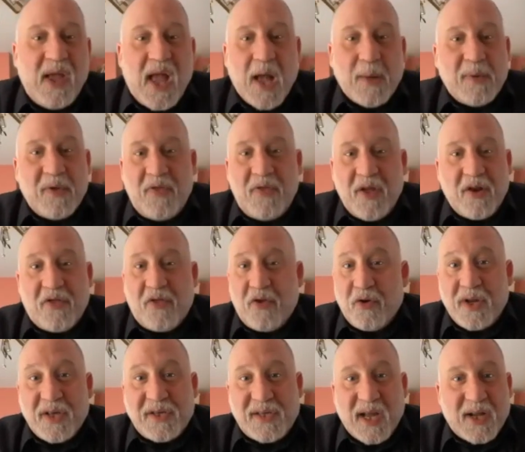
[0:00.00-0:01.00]
and within
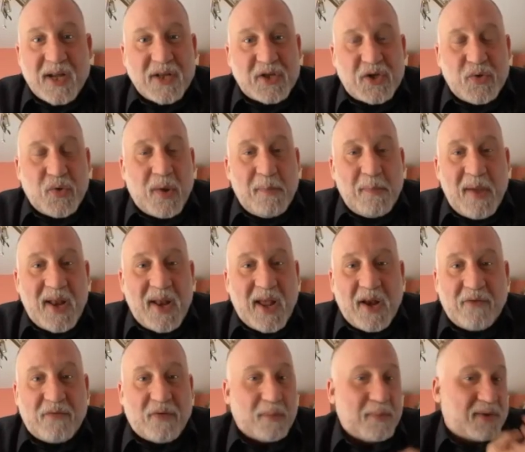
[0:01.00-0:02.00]
30 seconds to a
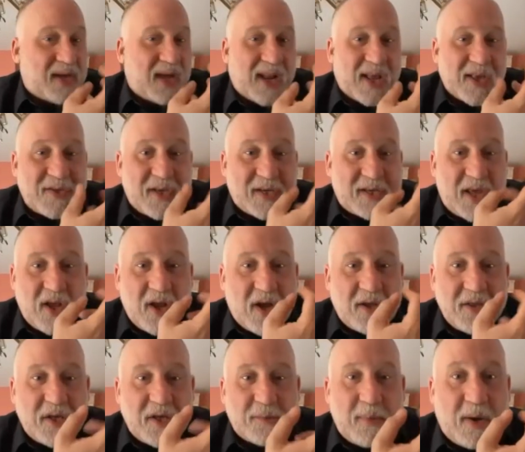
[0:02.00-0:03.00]
minute from kind of sucking
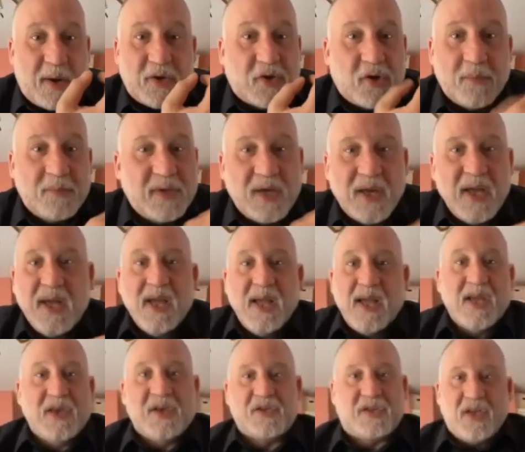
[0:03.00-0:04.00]
on these mushrooms,
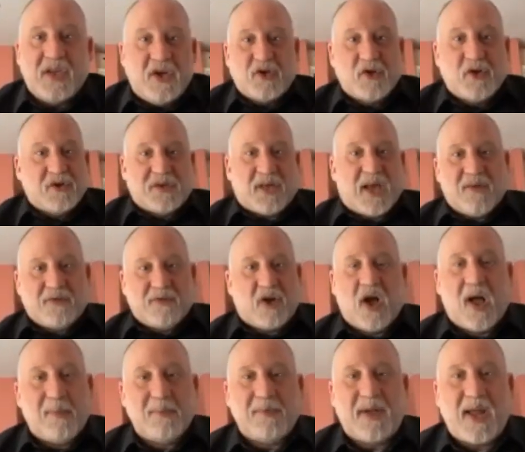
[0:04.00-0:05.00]
his seizures have
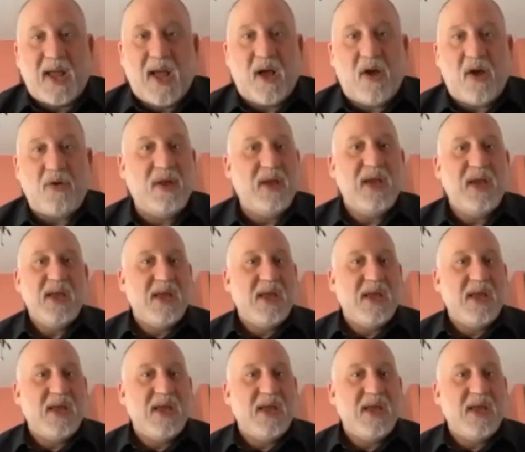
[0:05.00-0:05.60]
calmed down.